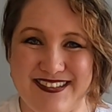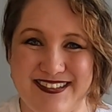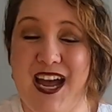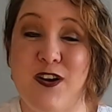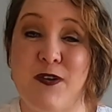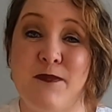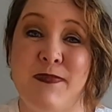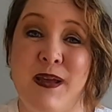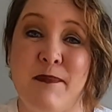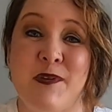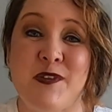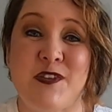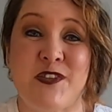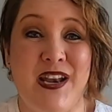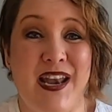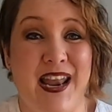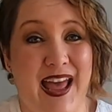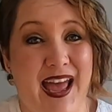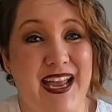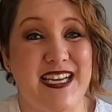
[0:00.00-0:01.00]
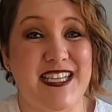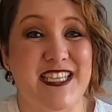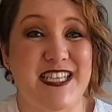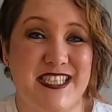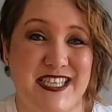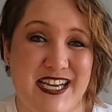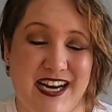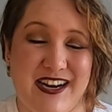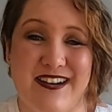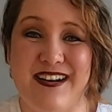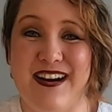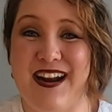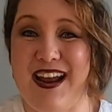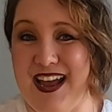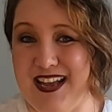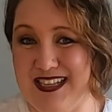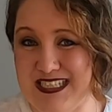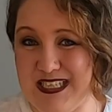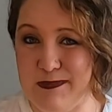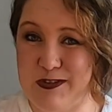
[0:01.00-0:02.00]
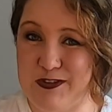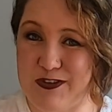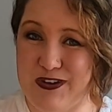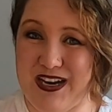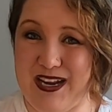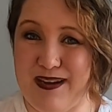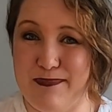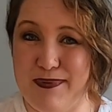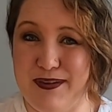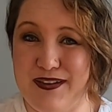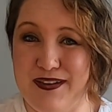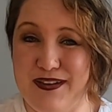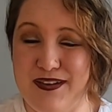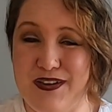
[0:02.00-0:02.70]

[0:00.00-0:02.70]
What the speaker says: And remember to like, share, and subscribe.